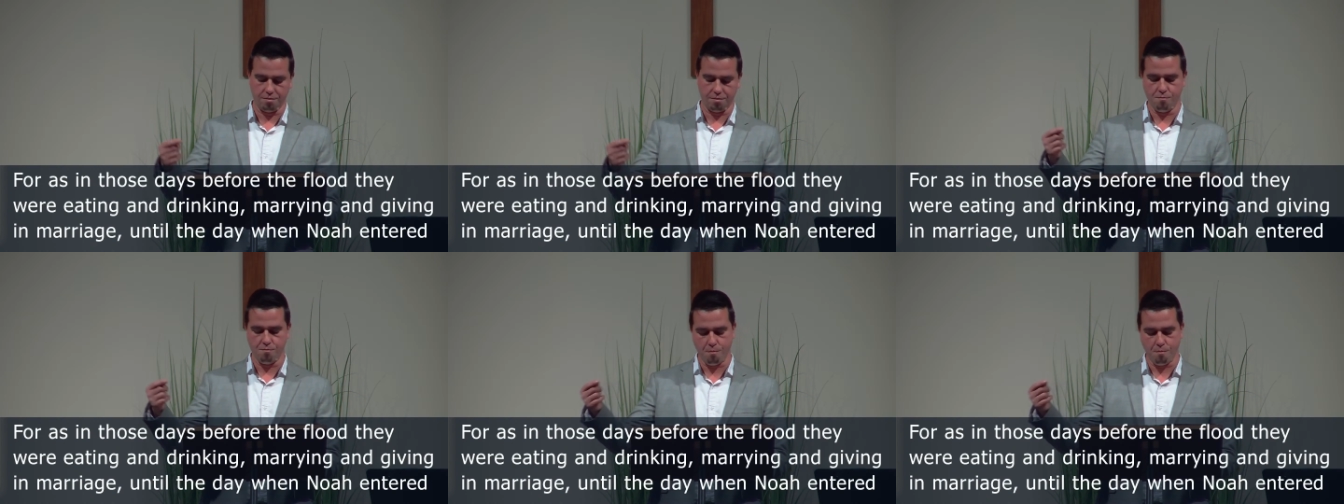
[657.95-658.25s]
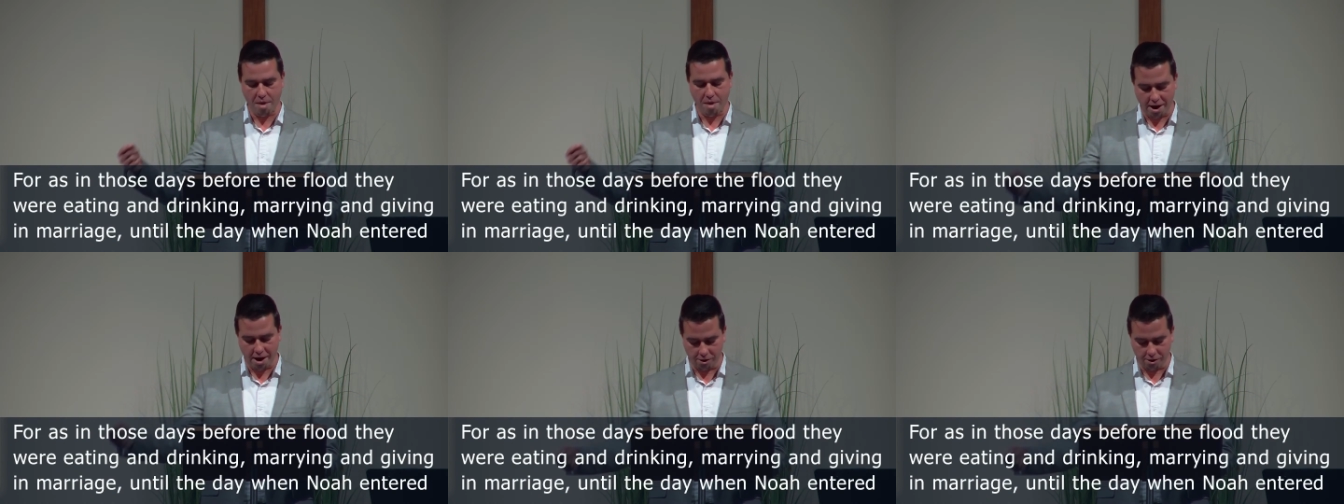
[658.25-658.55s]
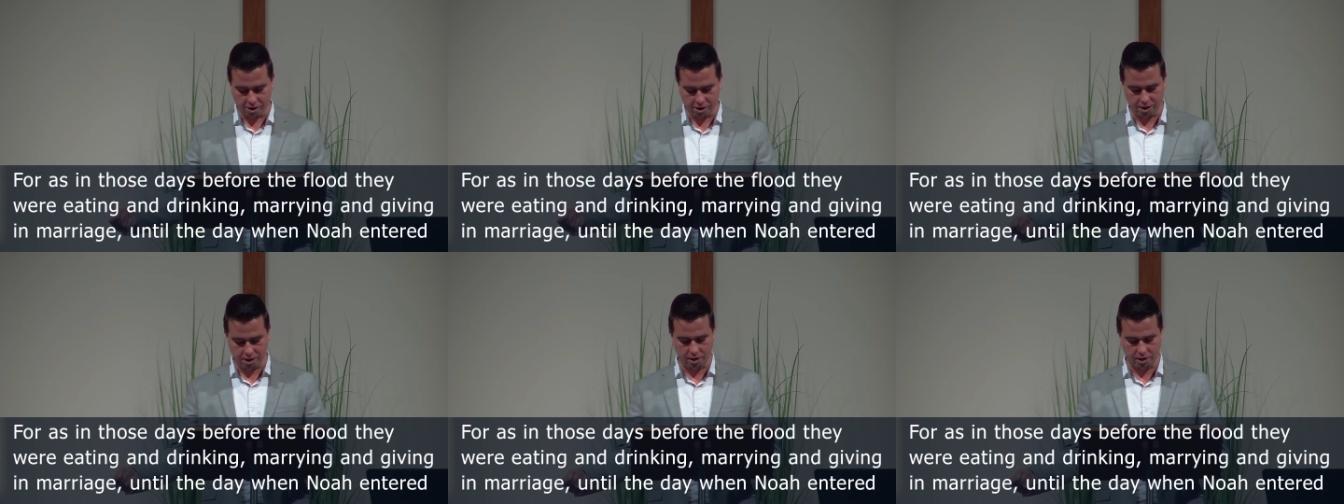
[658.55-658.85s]

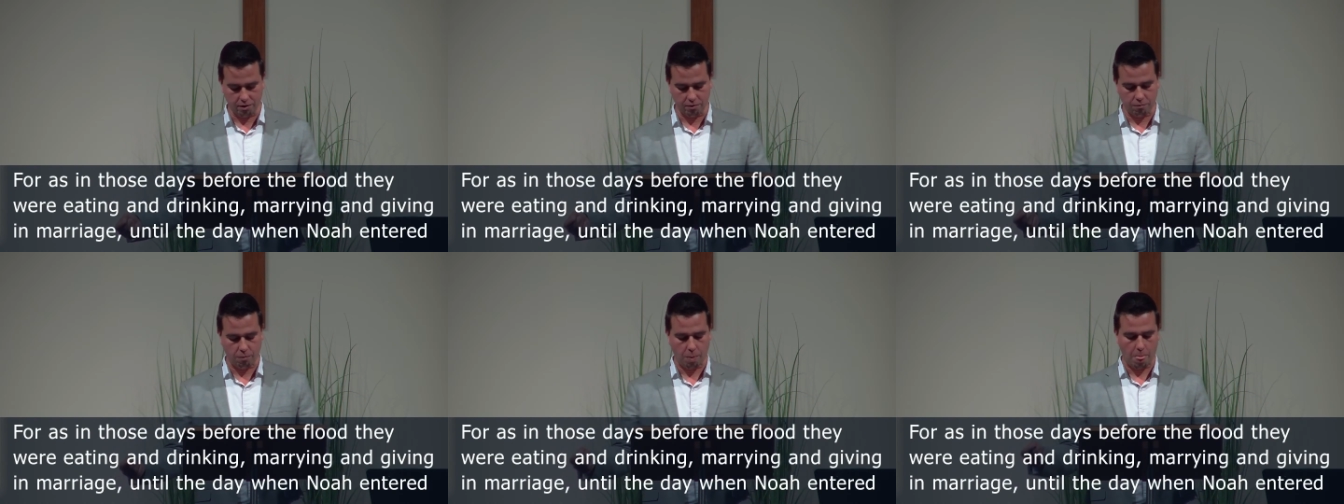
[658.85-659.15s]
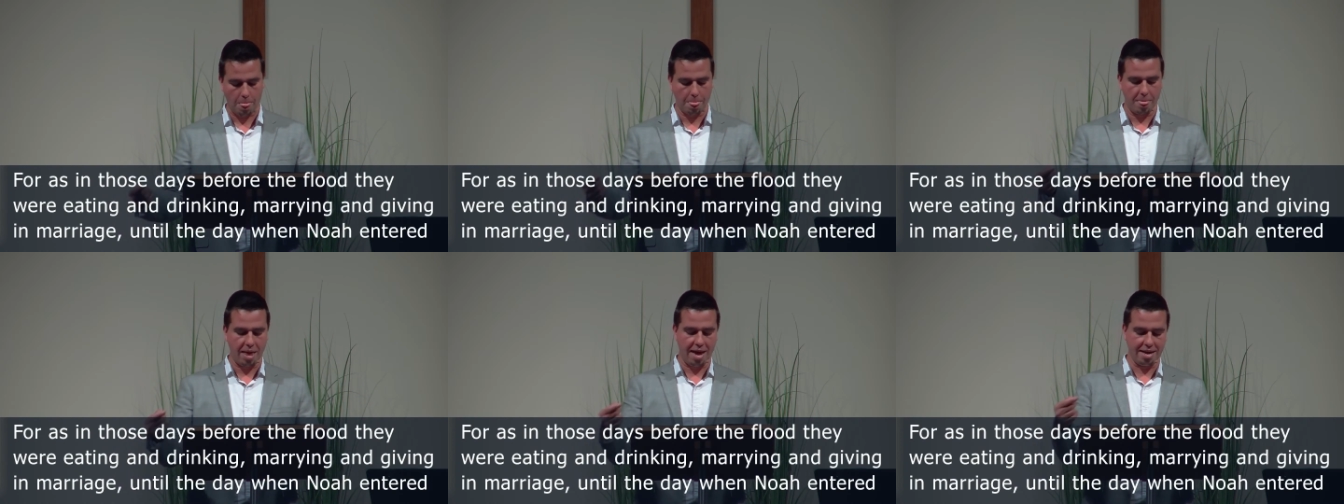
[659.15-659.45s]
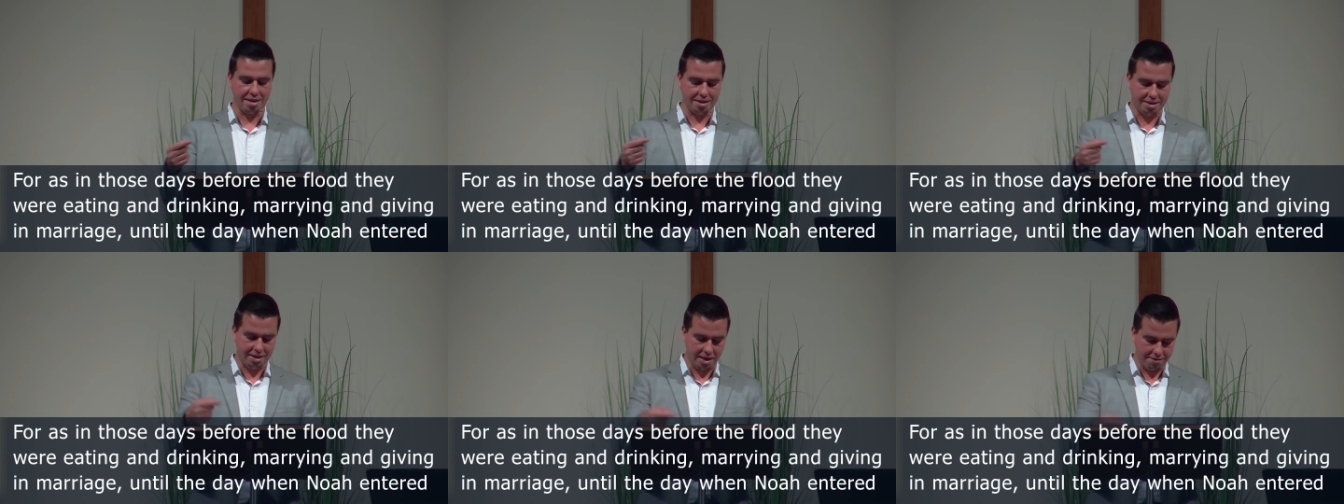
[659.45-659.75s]
marrying
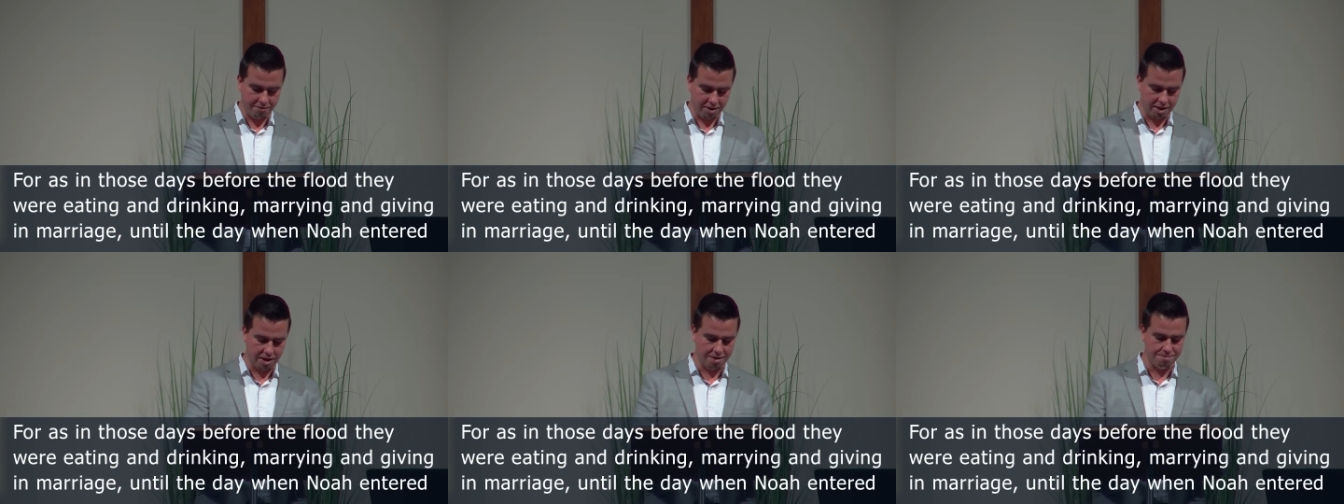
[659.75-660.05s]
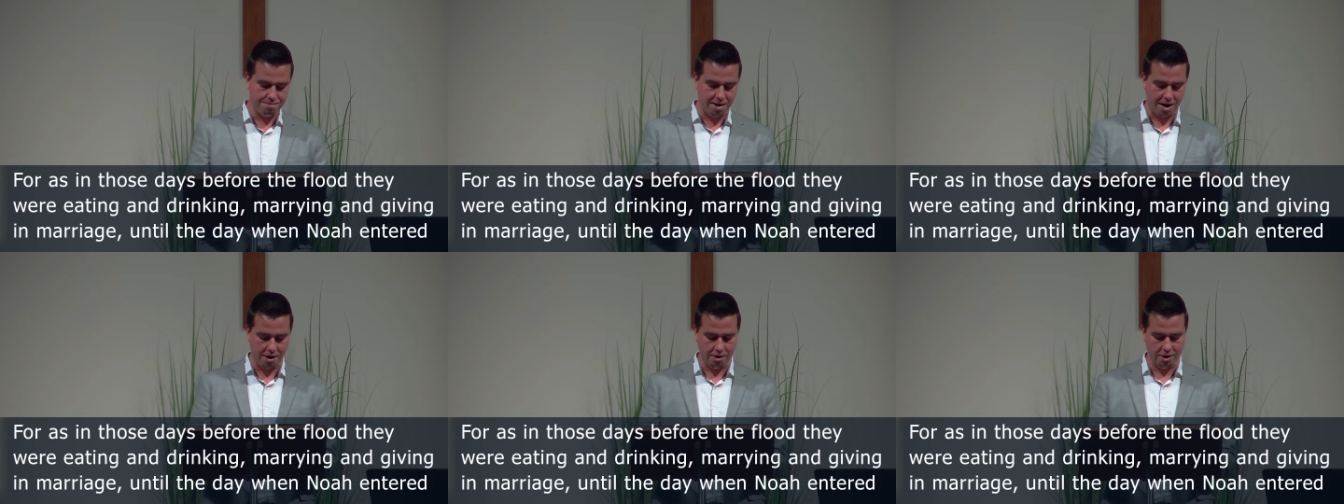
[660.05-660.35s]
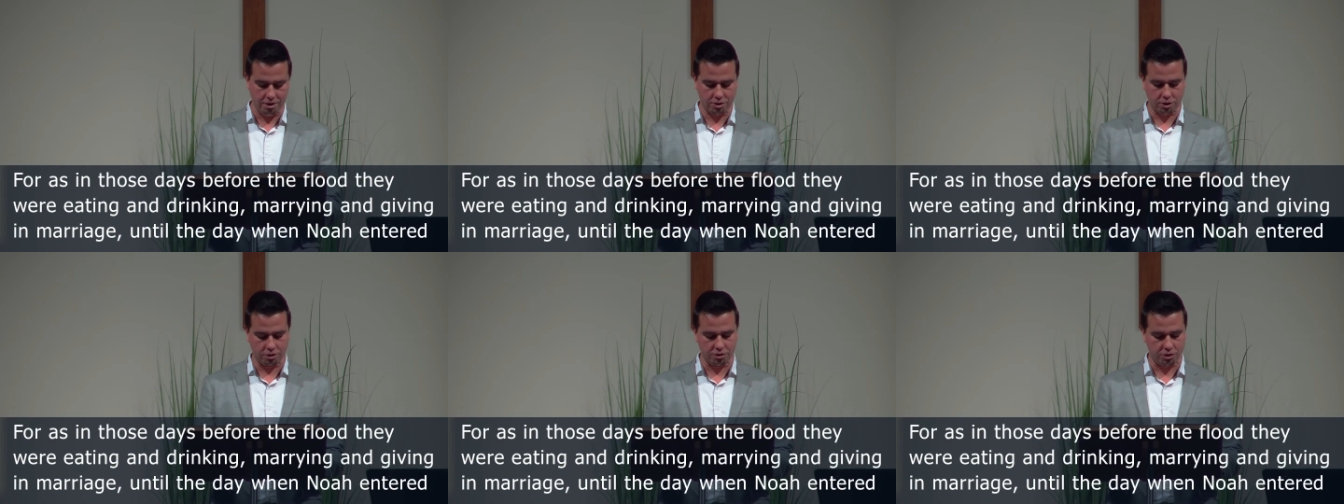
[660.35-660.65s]
and giving in
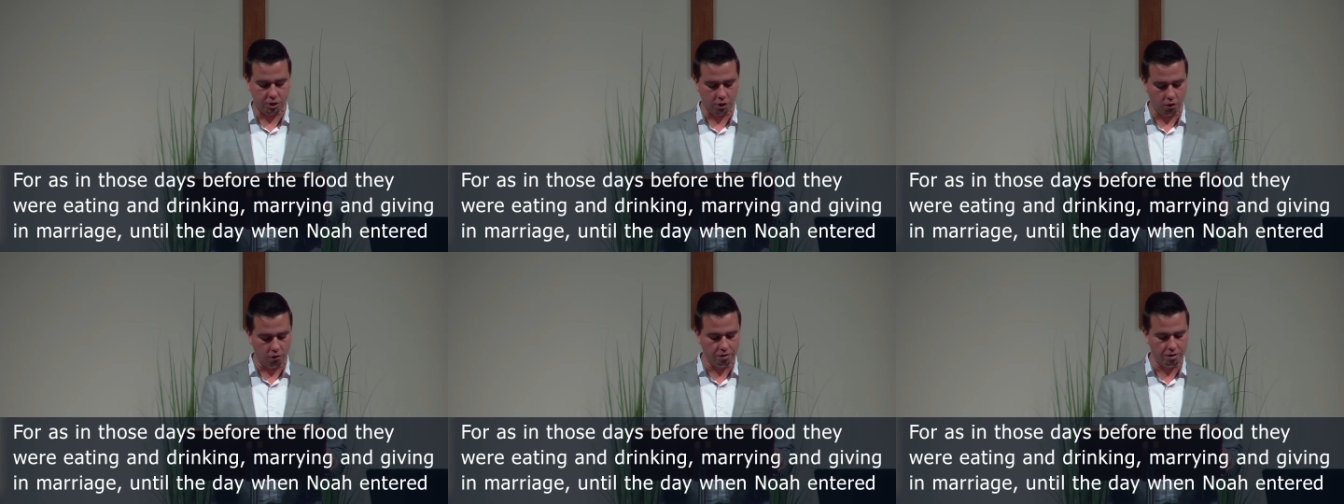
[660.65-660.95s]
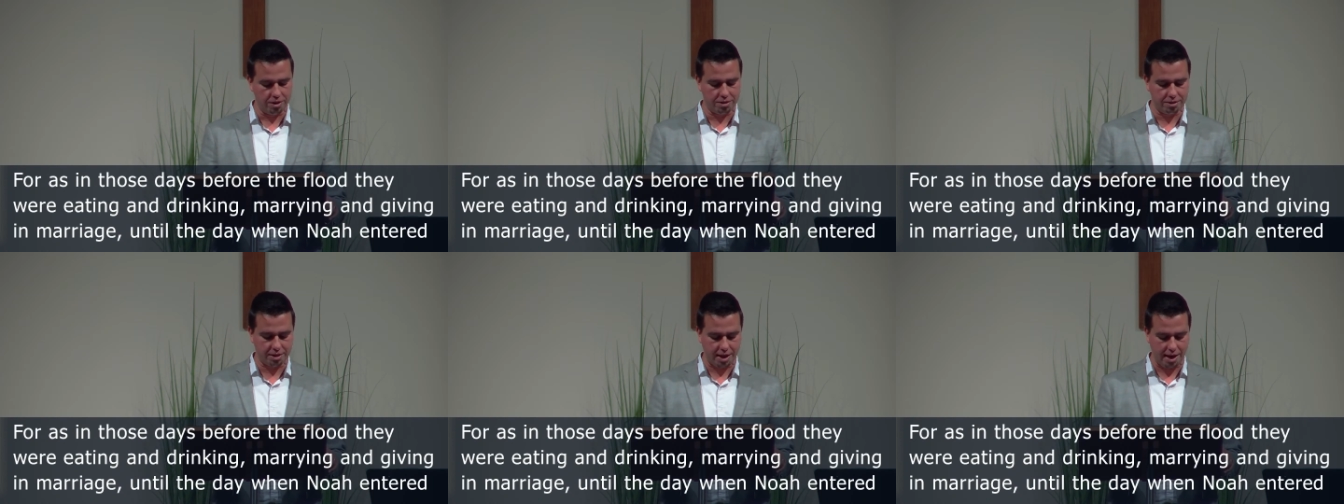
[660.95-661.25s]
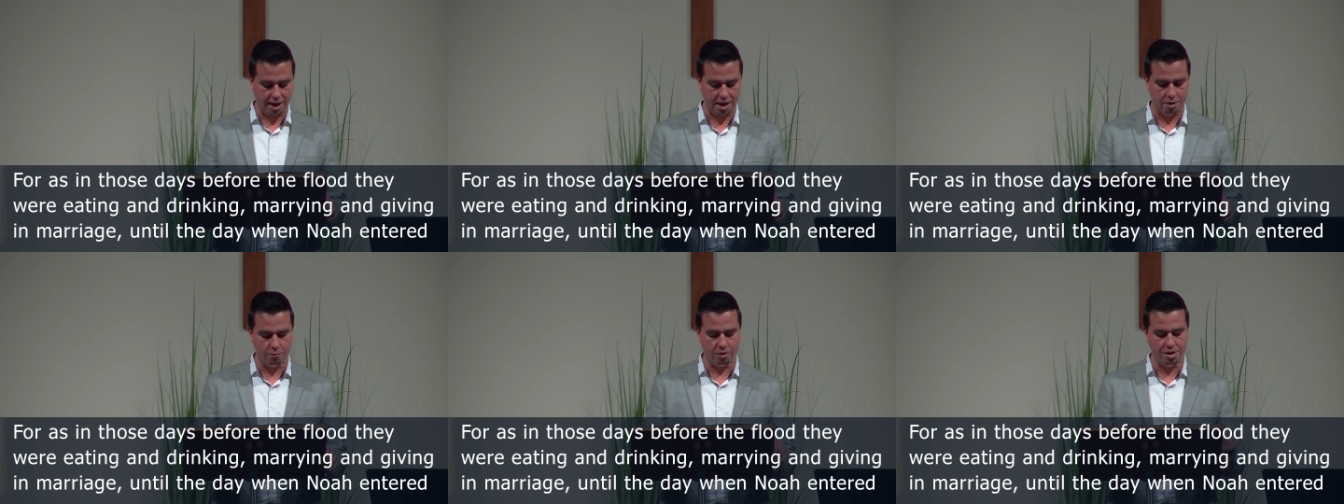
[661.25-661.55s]
marriage until the
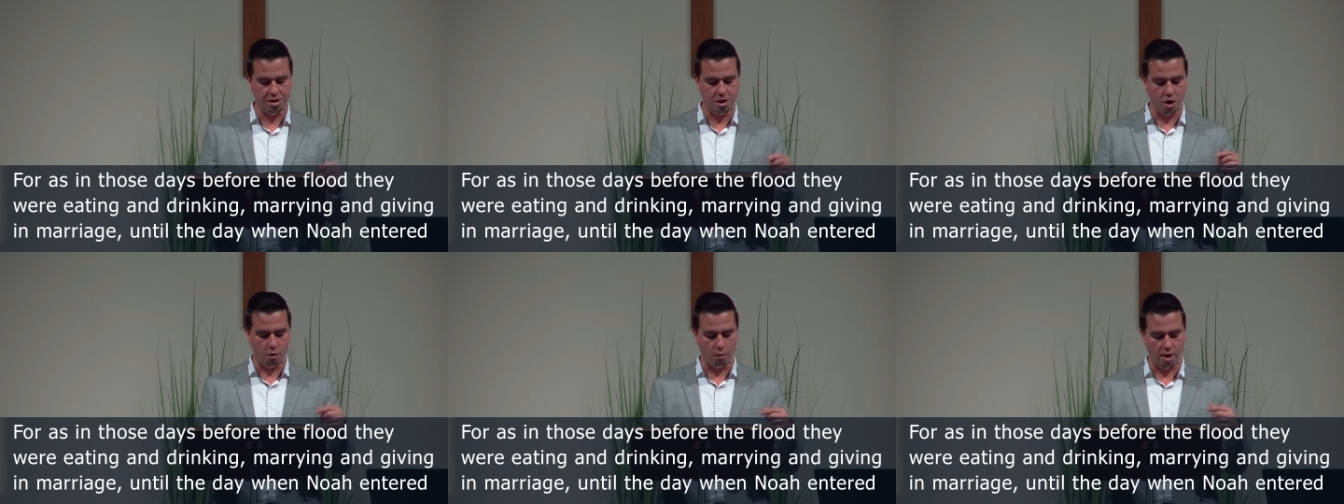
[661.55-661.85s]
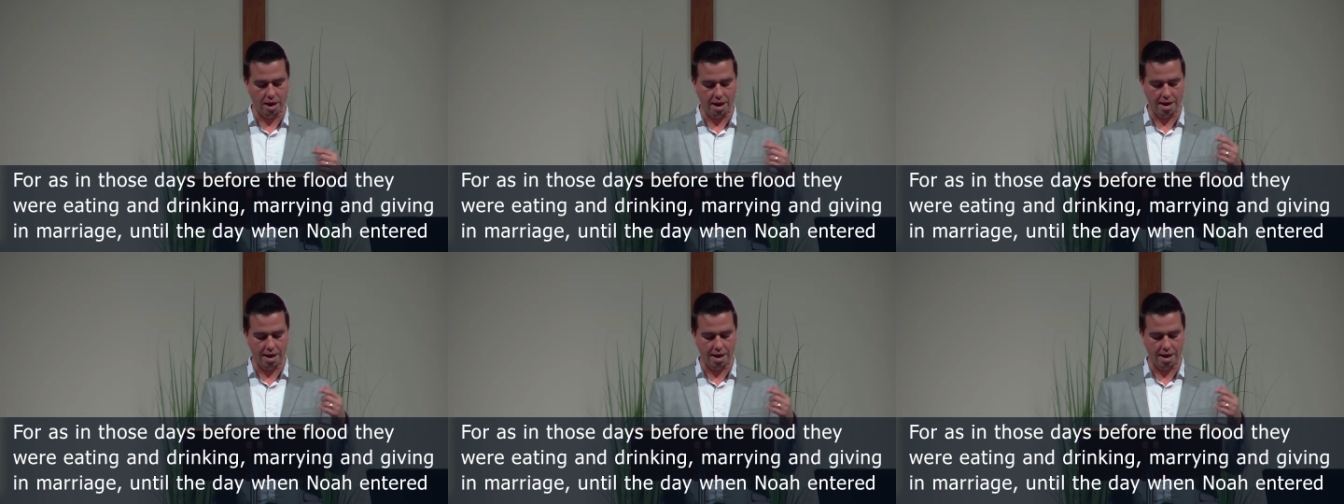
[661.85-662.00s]
day when Noah